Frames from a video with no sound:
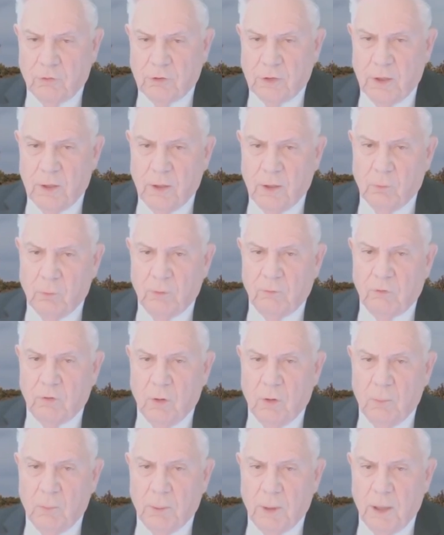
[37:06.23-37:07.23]
say that we've
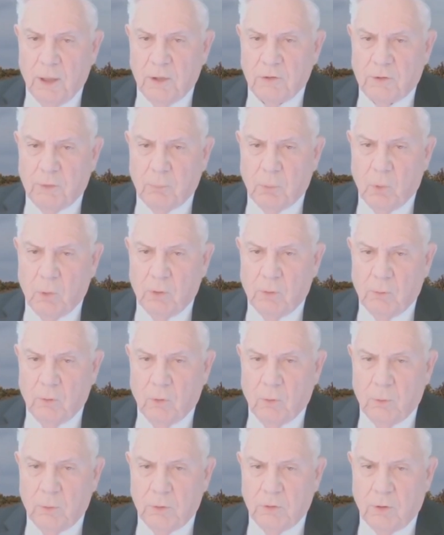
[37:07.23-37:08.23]
gone past the point of
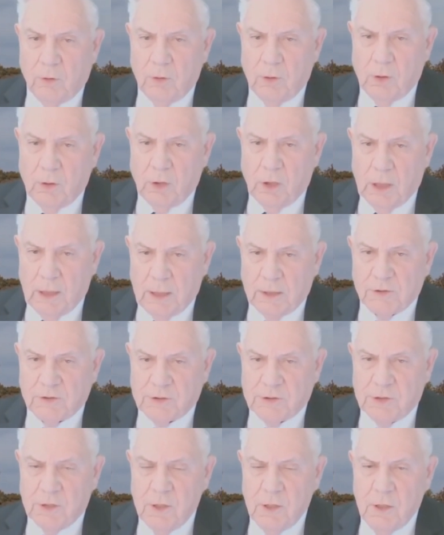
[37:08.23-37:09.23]
no return unless